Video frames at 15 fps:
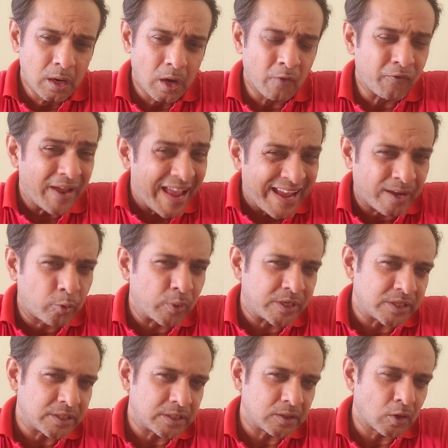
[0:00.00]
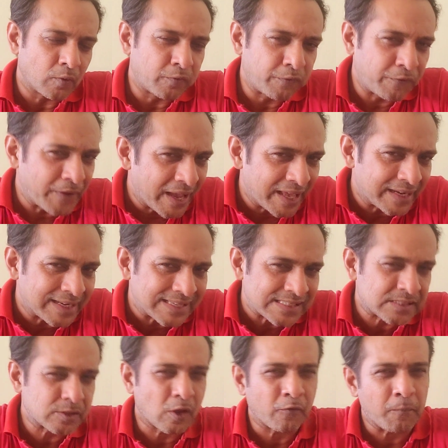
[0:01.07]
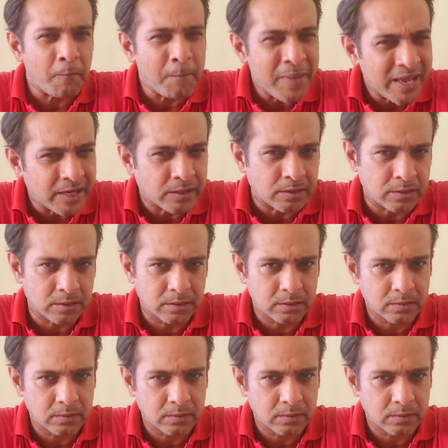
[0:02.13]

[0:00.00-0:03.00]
of equity, of fairness, of merit.